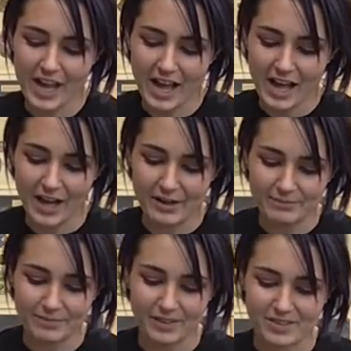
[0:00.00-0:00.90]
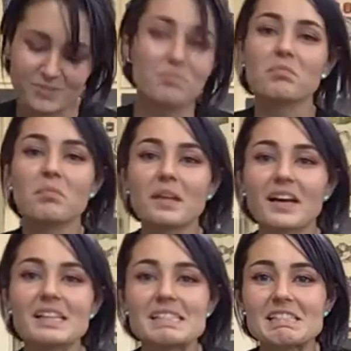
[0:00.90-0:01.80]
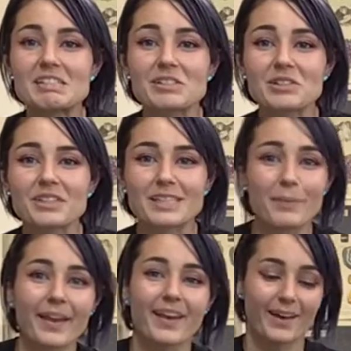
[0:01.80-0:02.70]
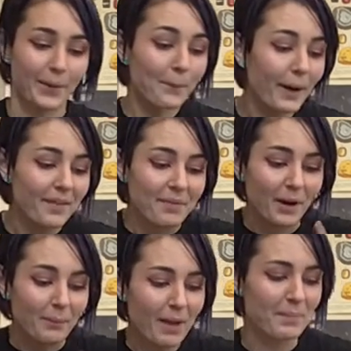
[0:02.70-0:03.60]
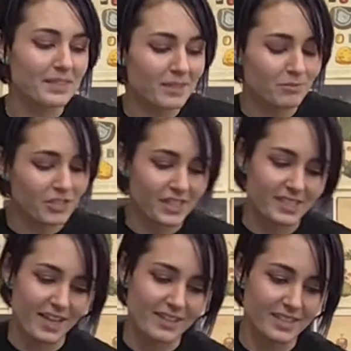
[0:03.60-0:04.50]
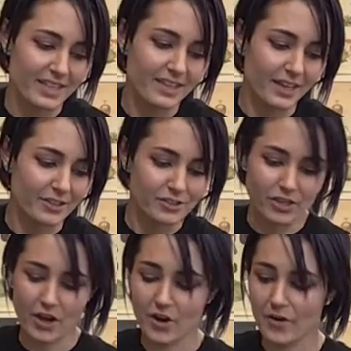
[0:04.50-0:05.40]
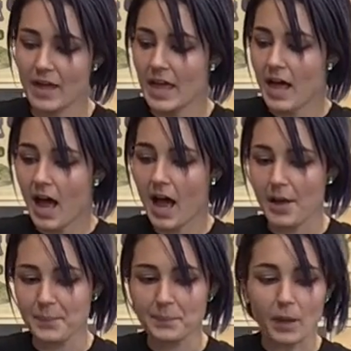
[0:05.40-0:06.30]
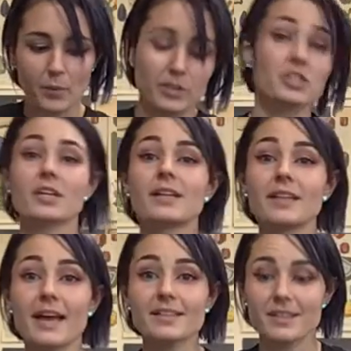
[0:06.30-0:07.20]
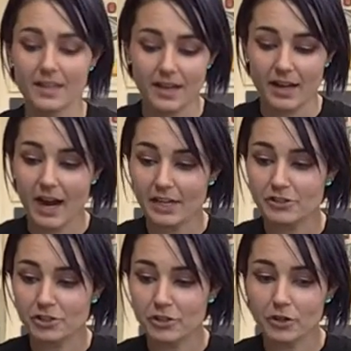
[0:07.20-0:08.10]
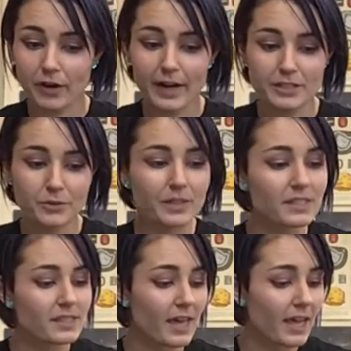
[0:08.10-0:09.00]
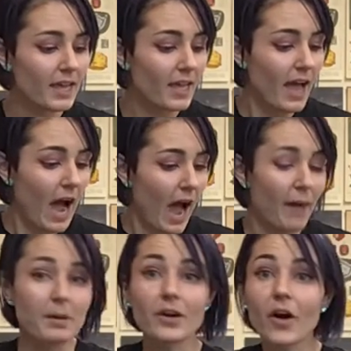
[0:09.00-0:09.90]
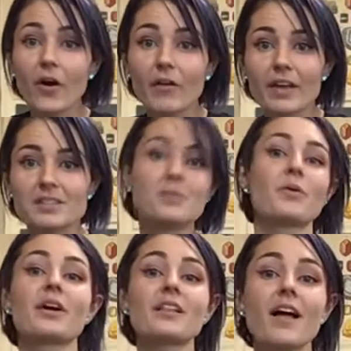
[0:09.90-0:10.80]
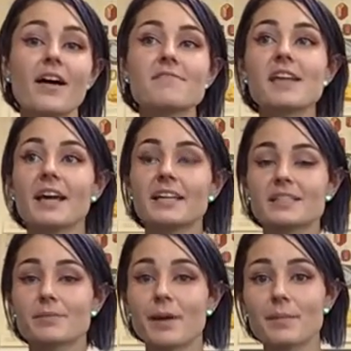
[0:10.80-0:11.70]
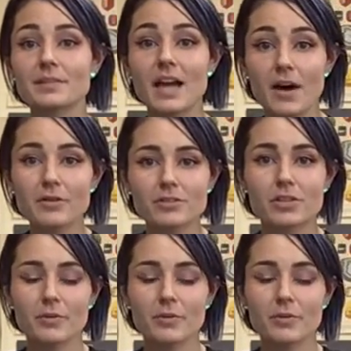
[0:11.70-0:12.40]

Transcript: That's because it just looks like spit. But there might be some cheek cells in there. So we're just gonna let the hydrogen chloride do its thing. I'm gonna go get some more gloves and get some paper towels so that